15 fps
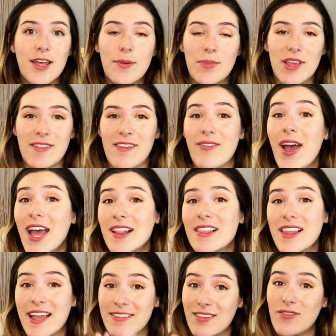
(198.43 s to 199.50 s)
because I've had
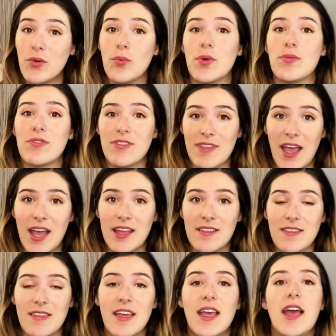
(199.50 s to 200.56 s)
less of a wound size.